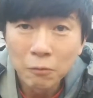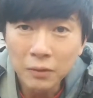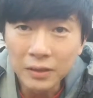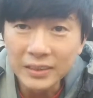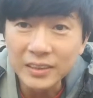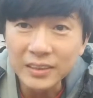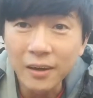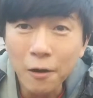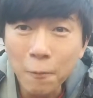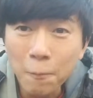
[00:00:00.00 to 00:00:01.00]
This is
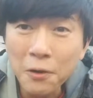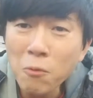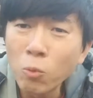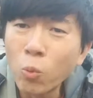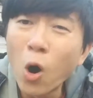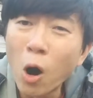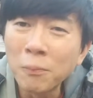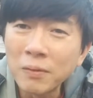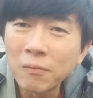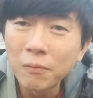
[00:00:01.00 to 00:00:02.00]
a pretty
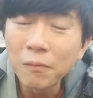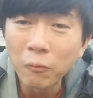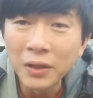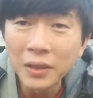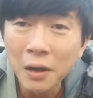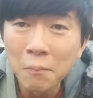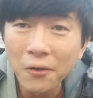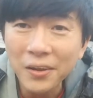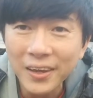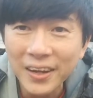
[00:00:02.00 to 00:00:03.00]
warm winter
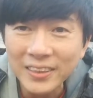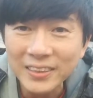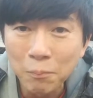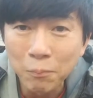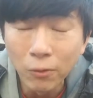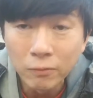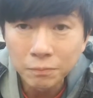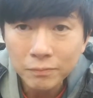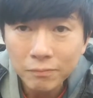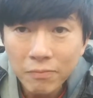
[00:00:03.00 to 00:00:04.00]
morning here in Istanbul,
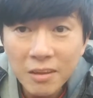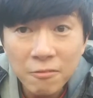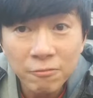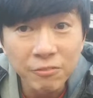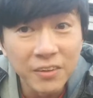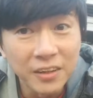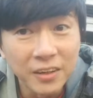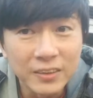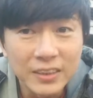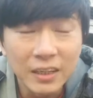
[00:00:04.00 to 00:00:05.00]
15
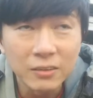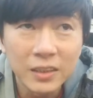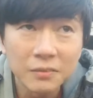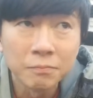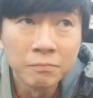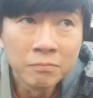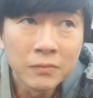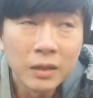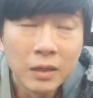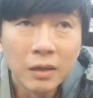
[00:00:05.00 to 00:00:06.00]
degrees Celsius.
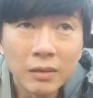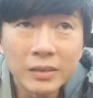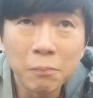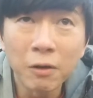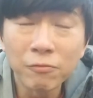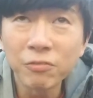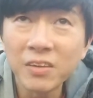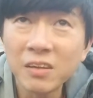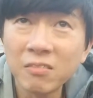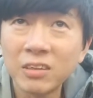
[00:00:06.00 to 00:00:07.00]
It's about
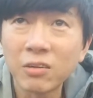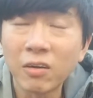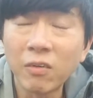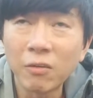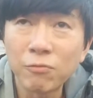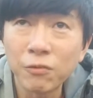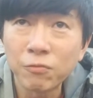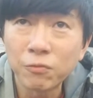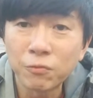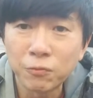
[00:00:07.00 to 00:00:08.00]

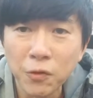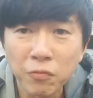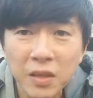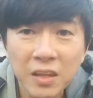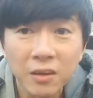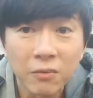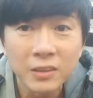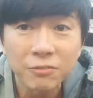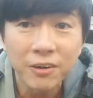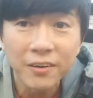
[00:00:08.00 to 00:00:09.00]
50
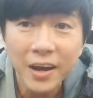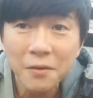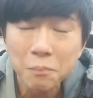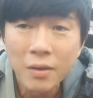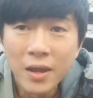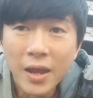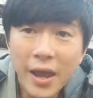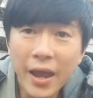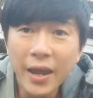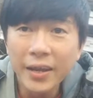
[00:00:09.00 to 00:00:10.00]
degrees Fahrenheit,
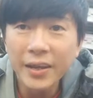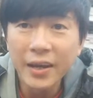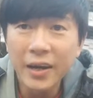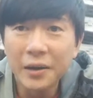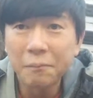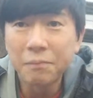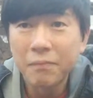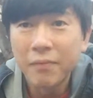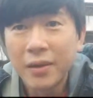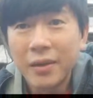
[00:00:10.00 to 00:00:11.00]
and
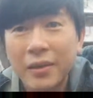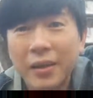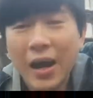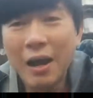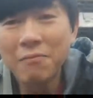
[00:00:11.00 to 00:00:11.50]
I'm